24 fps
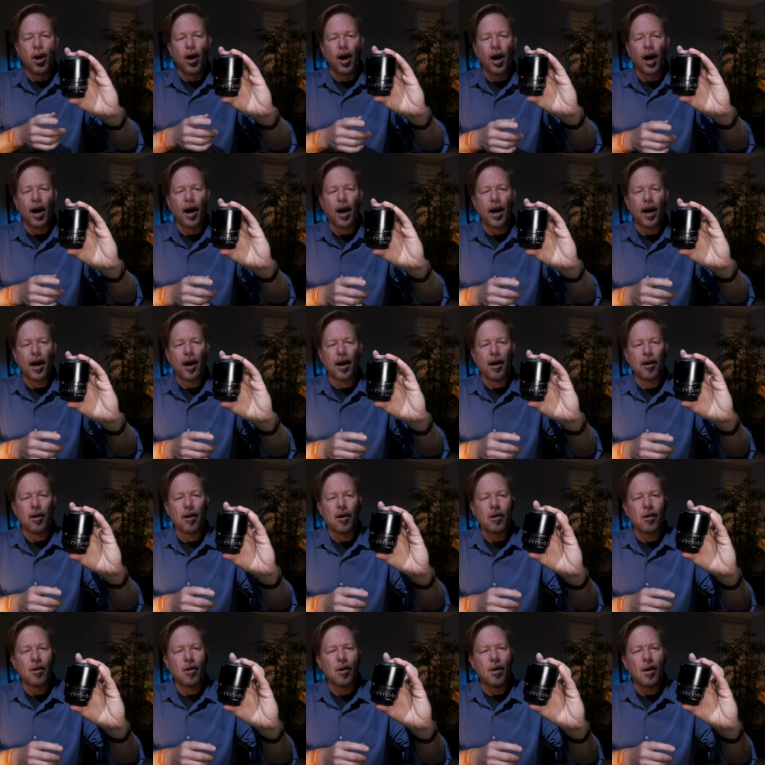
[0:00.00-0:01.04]

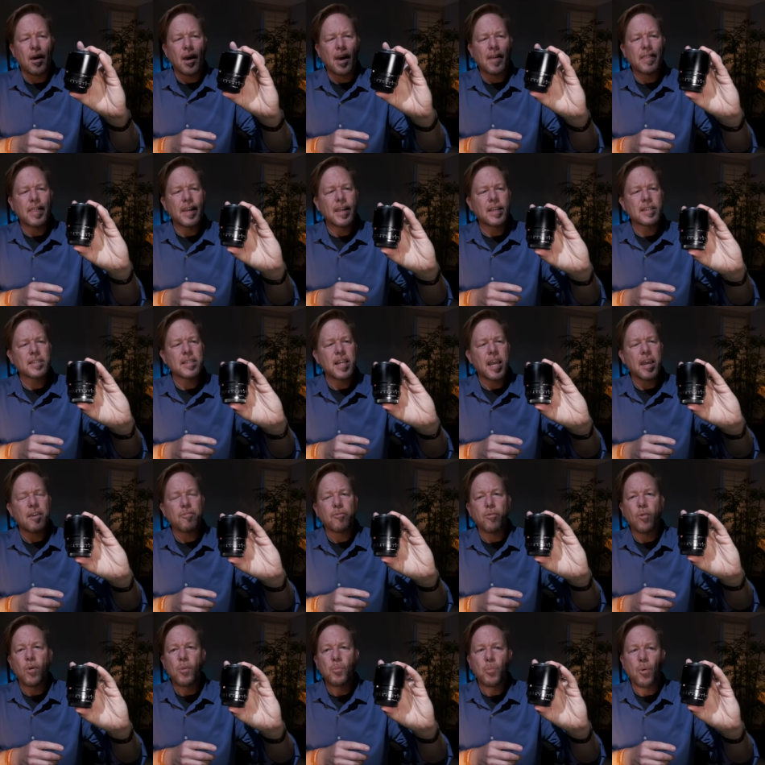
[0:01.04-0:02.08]
I think it's
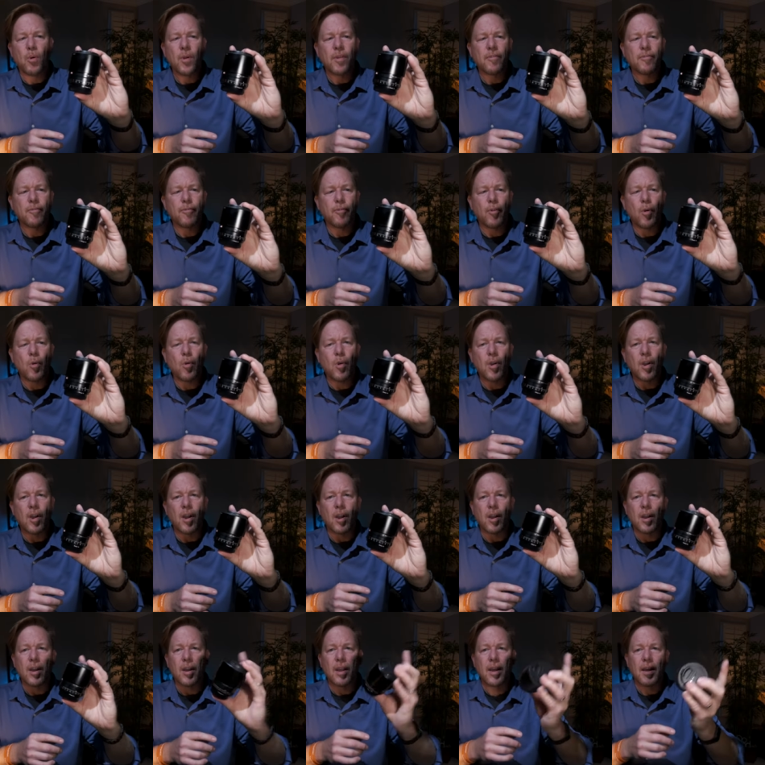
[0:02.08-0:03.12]

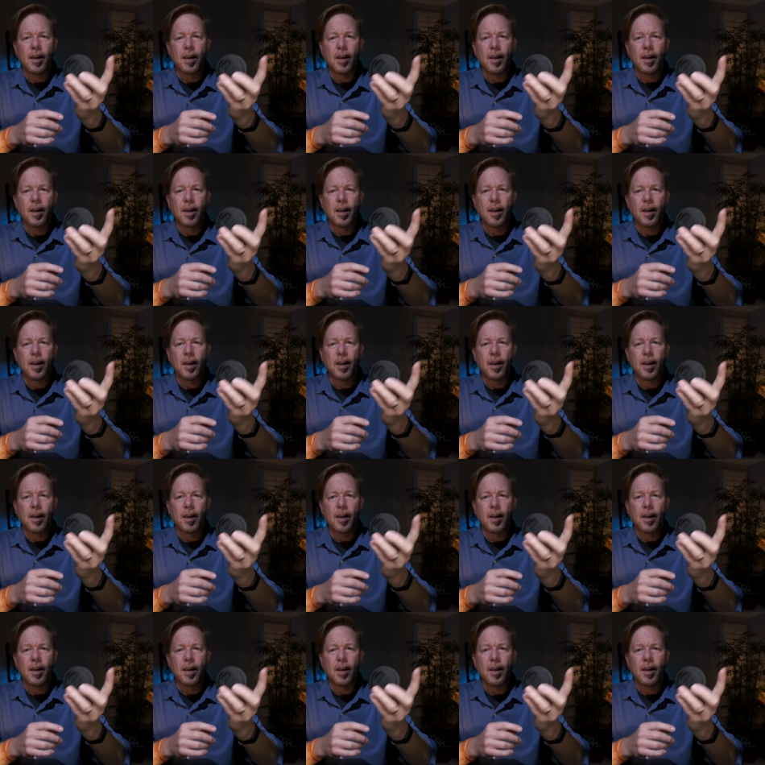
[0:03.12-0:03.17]
f1.4.